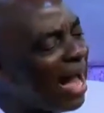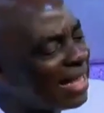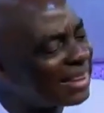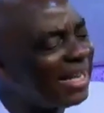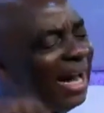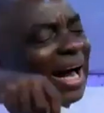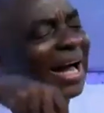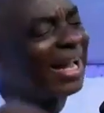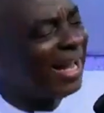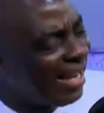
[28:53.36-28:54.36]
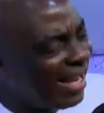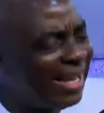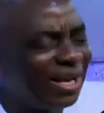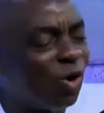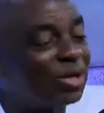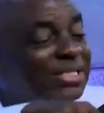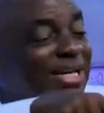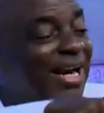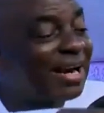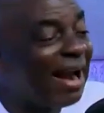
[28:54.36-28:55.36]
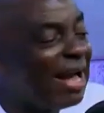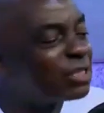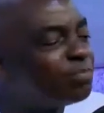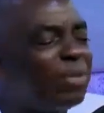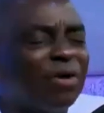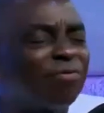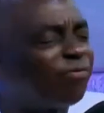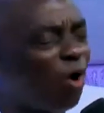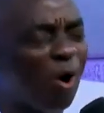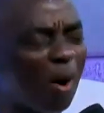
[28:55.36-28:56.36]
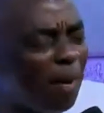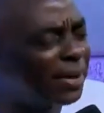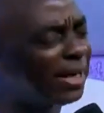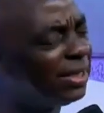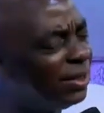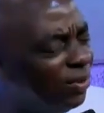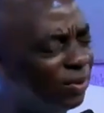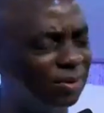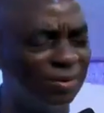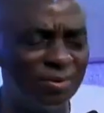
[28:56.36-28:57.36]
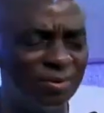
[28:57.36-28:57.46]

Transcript: birth again until Christ be formed in you.